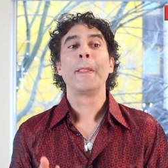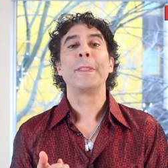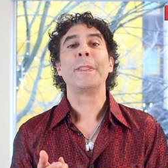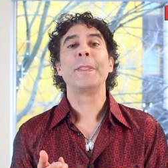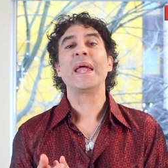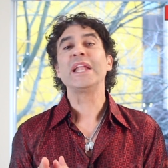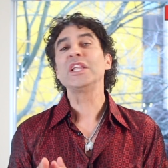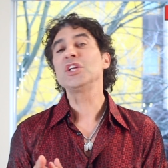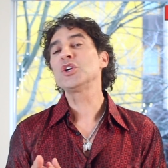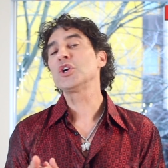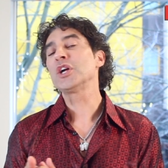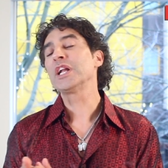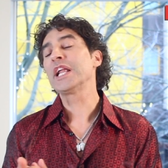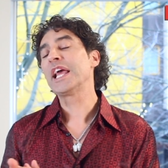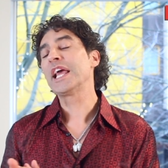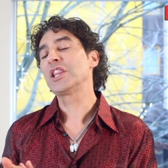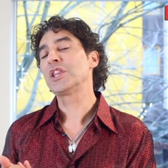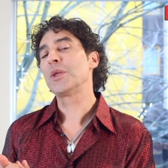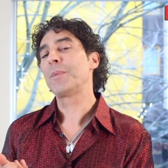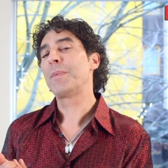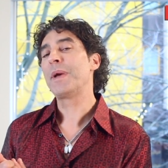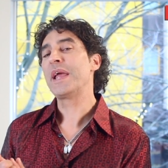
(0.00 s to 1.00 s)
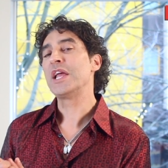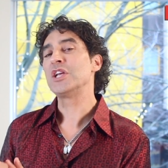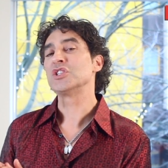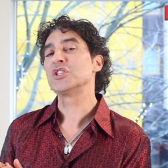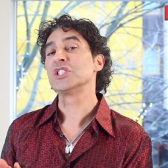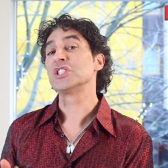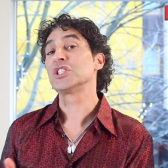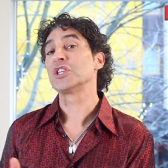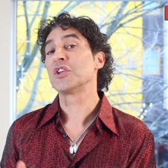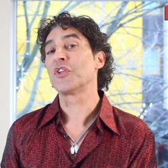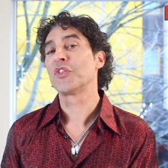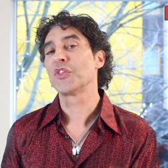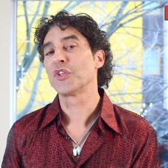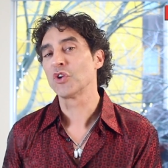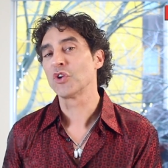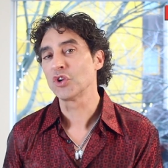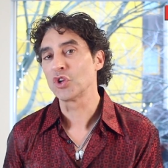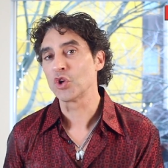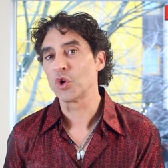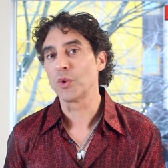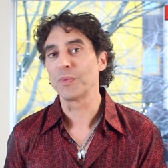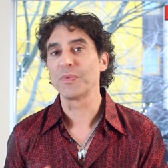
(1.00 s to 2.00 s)
Then you're gonna get the patients, the
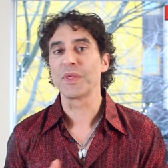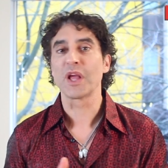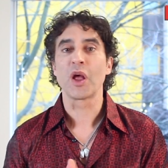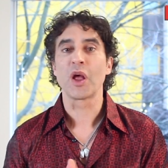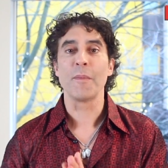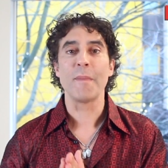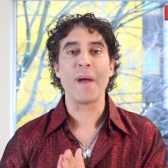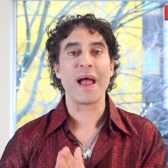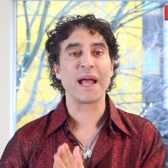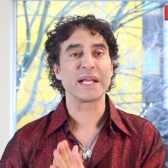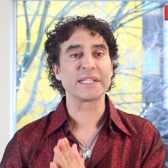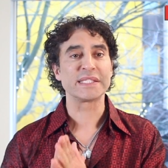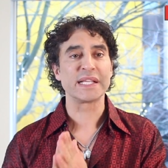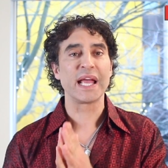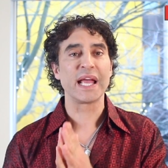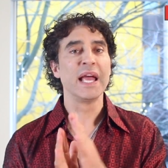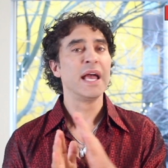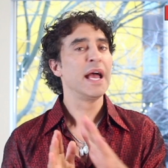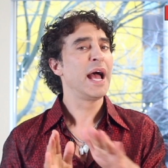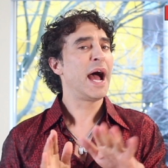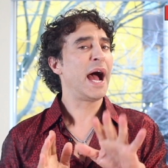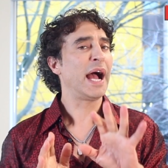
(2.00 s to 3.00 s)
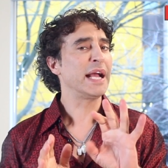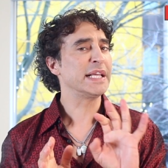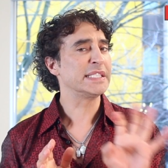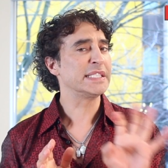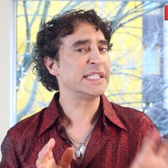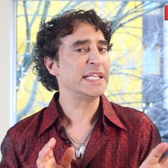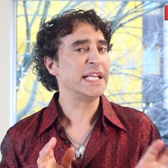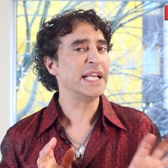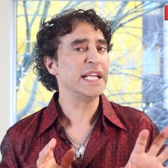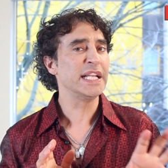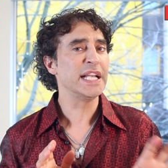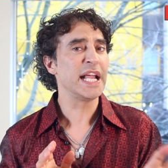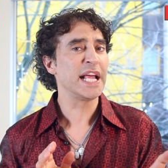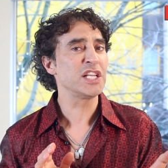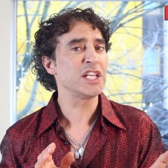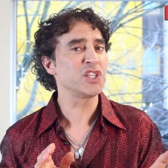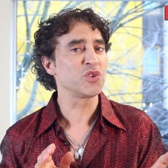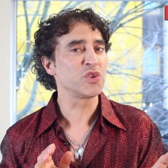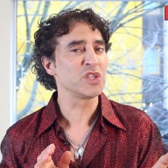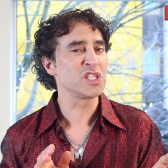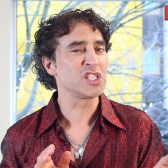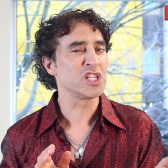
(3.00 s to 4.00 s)
third group, that come back and say, I see a
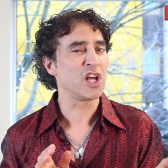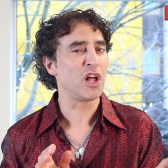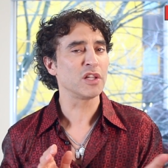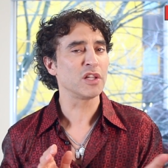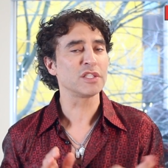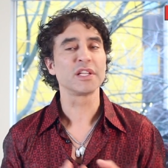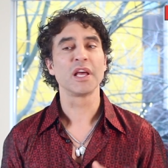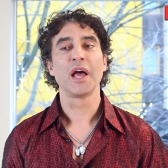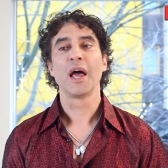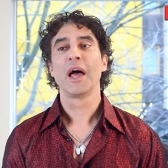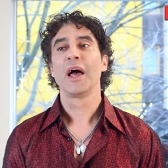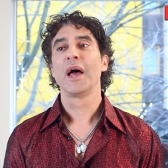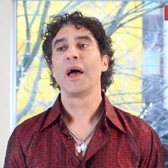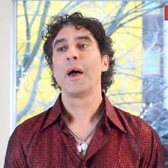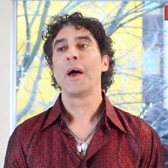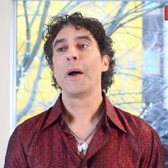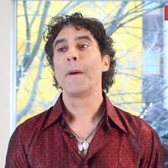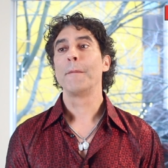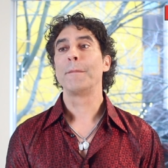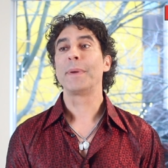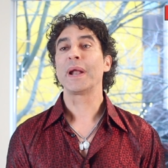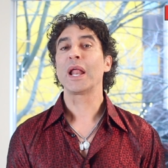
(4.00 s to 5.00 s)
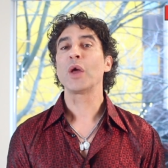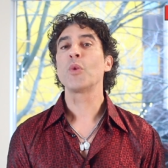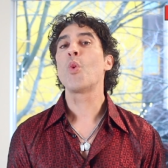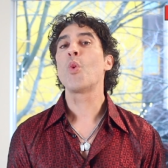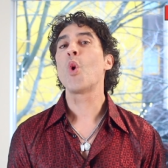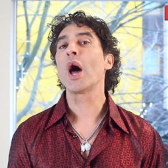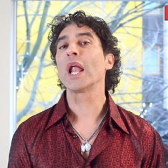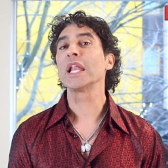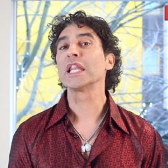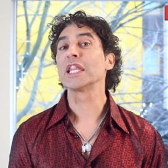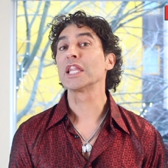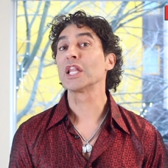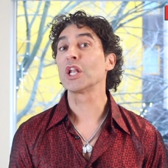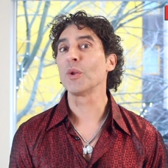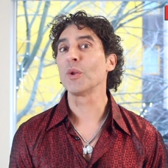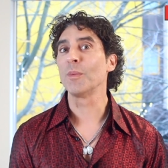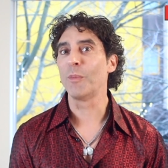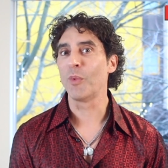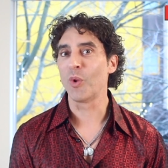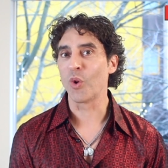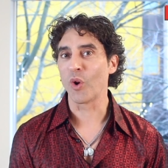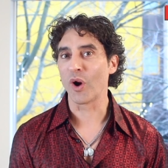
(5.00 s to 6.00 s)
nice result, but I want a little
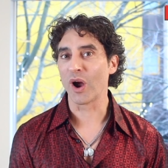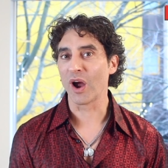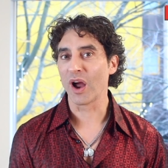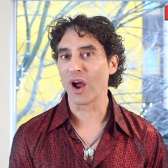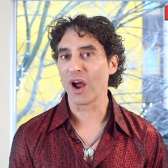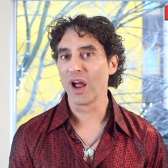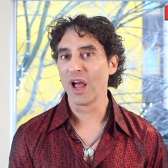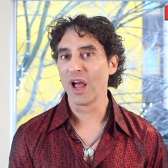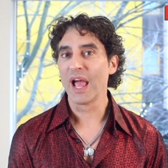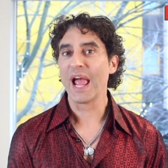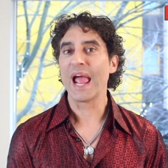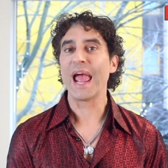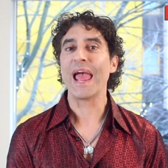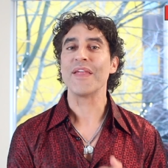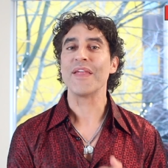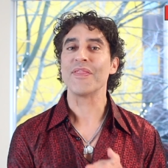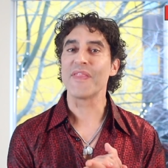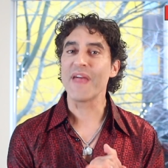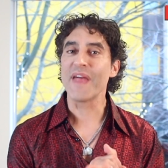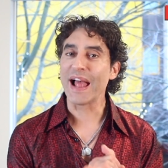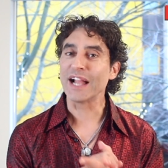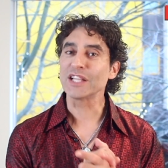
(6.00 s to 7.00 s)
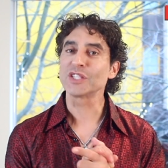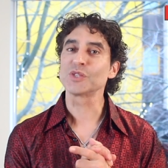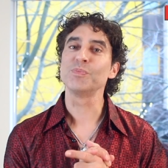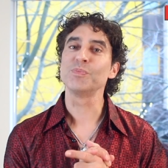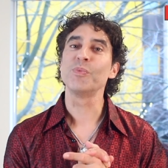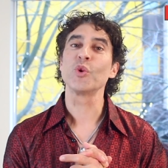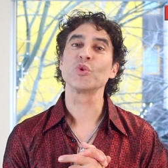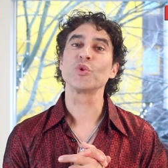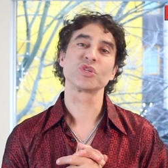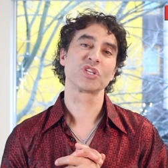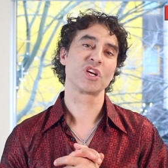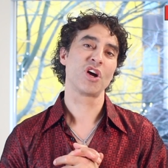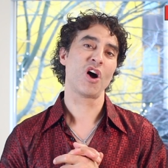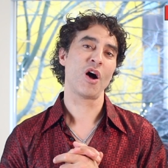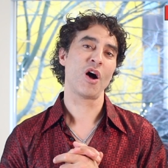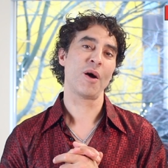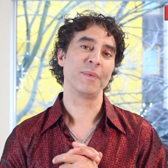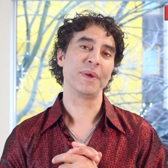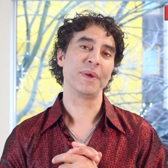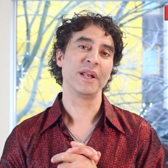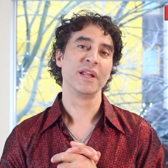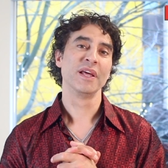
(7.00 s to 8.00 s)
more. And that's most
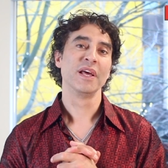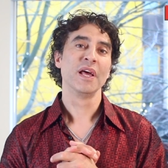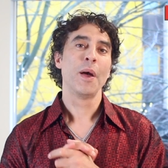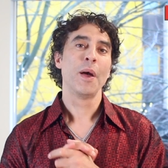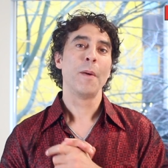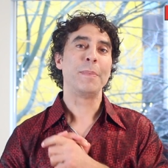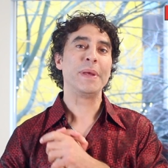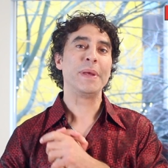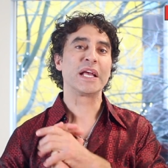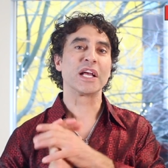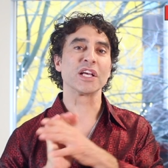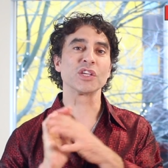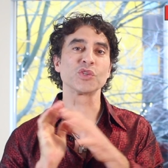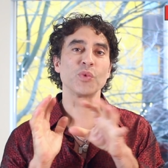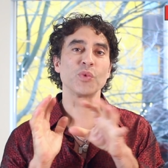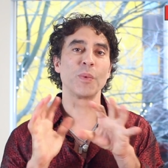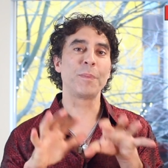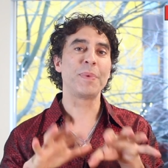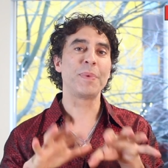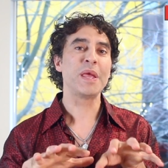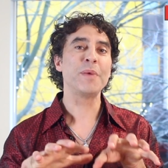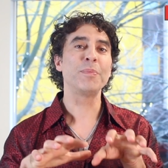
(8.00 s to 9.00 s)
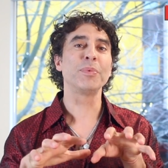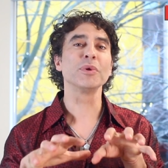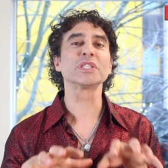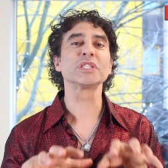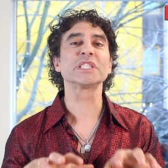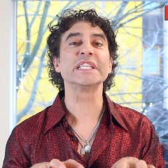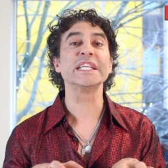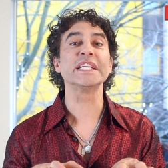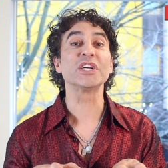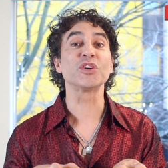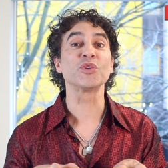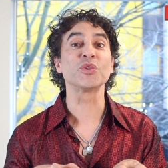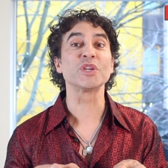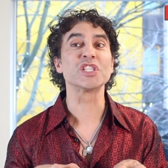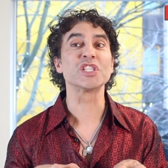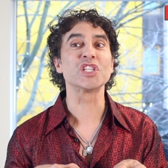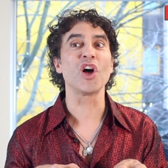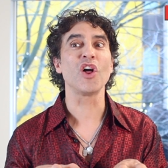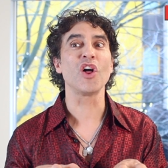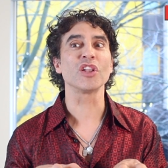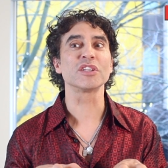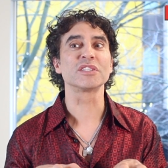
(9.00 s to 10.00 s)
common because when people see a
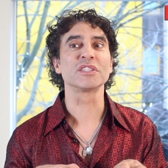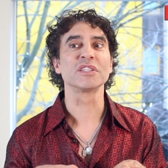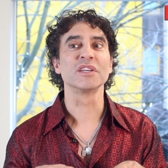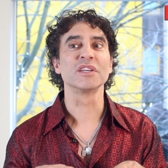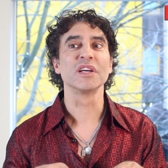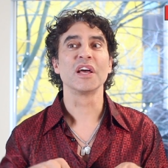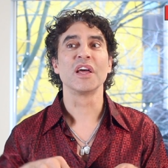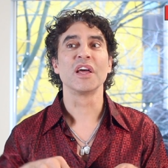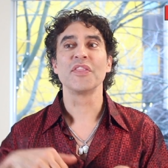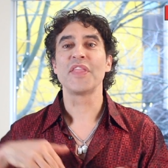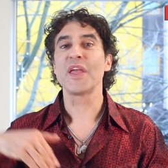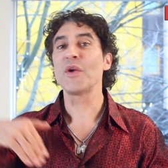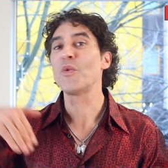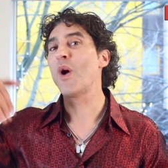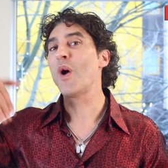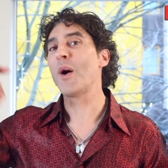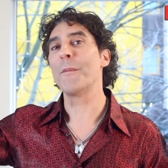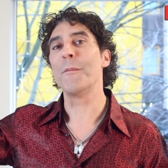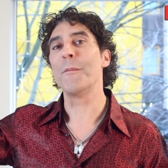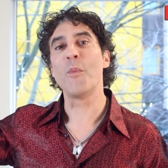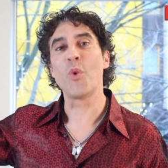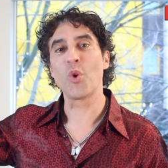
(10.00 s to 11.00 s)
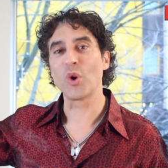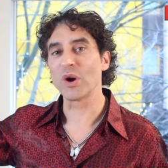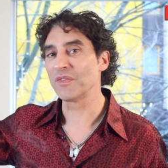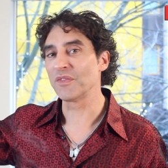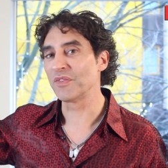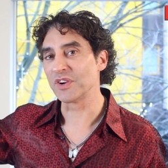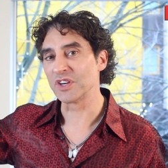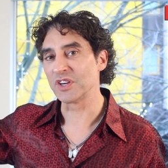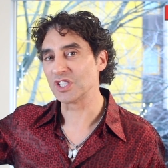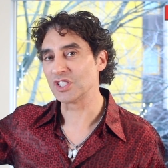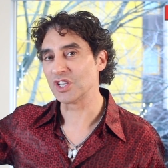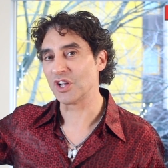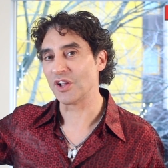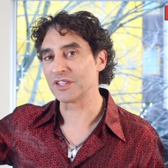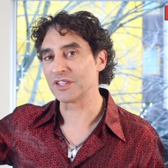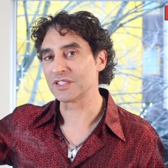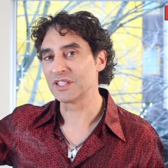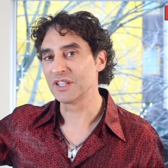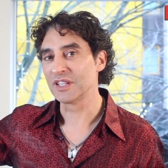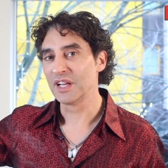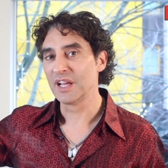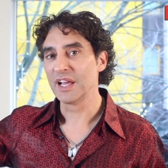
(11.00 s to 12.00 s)
result, they want more of a
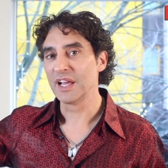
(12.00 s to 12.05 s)
result.